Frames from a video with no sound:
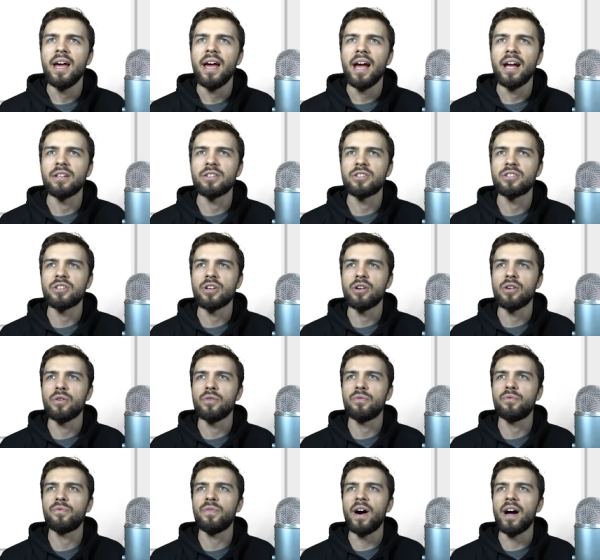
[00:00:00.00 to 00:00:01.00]
And
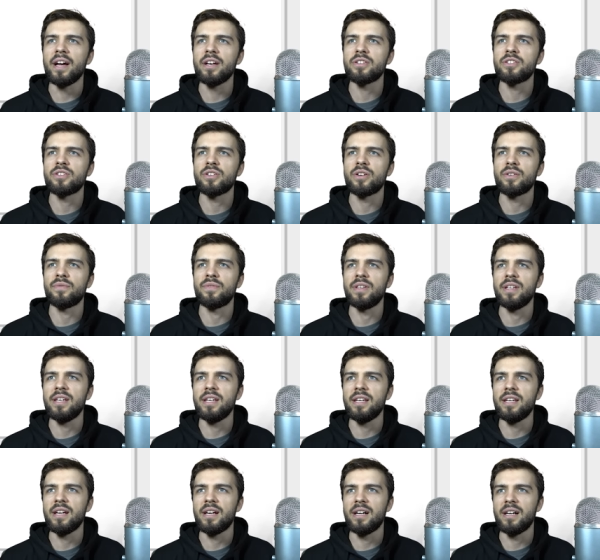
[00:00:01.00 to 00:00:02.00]
so phi is sort of
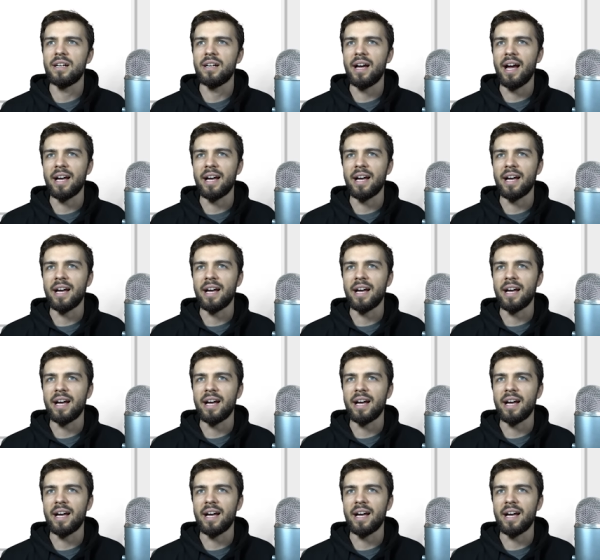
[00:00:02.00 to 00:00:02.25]
the uh,